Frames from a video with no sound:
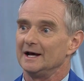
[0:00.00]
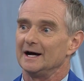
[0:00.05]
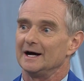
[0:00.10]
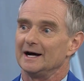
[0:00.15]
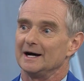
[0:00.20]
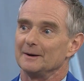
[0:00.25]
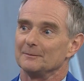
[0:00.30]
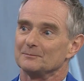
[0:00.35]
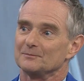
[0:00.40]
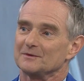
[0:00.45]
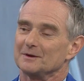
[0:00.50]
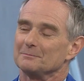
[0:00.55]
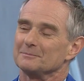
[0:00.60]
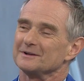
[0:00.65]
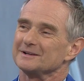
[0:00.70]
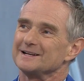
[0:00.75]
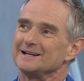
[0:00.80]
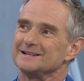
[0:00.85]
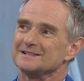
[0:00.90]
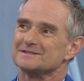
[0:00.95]
Um,
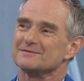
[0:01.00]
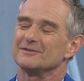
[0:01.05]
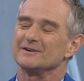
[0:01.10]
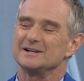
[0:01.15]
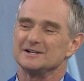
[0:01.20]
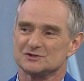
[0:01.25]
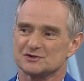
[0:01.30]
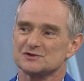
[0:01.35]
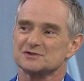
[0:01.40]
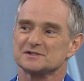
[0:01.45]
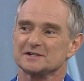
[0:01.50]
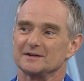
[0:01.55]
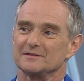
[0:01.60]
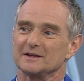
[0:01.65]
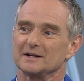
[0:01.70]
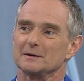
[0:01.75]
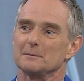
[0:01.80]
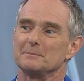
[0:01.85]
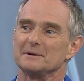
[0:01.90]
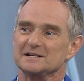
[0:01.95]
but it's interesting
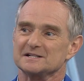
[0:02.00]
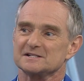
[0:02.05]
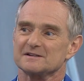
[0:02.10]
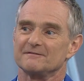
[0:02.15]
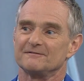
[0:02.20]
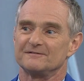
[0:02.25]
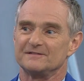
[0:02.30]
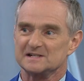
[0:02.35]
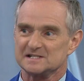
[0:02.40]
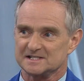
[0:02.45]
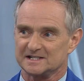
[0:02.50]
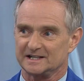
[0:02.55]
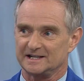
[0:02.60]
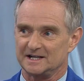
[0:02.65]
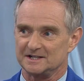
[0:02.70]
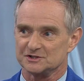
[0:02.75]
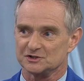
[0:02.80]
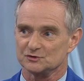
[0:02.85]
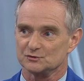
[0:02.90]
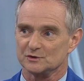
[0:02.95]
that a big
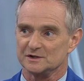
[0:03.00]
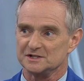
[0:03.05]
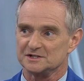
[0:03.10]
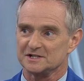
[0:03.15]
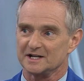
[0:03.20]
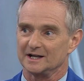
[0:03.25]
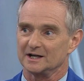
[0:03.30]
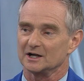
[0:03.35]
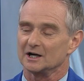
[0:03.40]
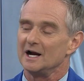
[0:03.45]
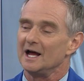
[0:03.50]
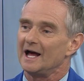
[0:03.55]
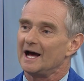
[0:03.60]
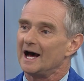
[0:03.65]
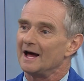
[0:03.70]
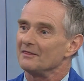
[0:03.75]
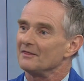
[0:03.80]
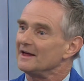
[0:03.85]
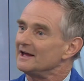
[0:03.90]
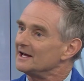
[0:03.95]
sophisticated retailer, yeah.
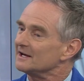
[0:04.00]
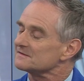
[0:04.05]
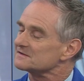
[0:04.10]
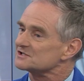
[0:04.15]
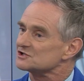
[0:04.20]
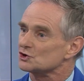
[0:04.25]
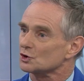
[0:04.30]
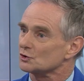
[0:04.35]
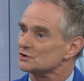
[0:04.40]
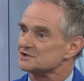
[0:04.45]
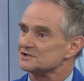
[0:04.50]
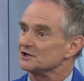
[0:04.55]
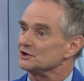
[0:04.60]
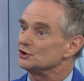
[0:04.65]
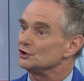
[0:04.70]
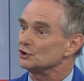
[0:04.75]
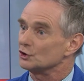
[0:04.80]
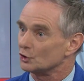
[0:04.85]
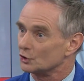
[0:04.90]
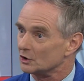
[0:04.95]
and they have stores
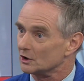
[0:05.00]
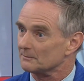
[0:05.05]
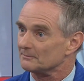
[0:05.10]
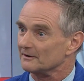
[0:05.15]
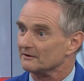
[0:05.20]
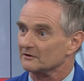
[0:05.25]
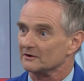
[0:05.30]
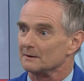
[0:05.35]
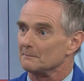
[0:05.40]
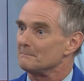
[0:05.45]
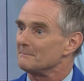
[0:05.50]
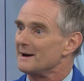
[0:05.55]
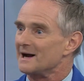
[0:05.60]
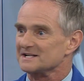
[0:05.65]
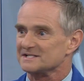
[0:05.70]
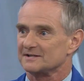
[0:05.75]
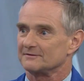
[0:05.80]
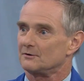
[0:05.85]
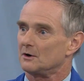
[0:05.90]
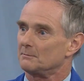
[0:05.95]
in Europe, they've got a
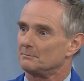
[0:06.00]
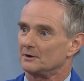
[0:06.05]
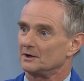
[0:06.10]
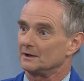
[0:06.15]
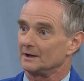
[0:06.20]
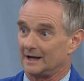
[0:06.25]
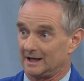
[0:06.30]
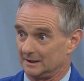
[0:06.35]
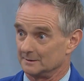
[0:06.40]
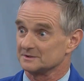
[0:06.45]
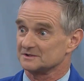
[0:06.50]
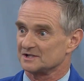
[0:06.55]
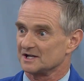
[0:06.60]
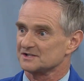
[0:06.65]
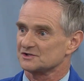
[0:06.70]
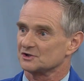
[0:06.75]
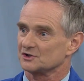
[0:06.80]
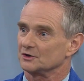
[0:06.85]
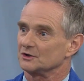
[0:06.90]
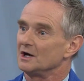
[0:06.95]
massive, oper uh,
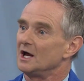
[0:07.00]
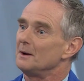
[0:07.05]
Alimentation,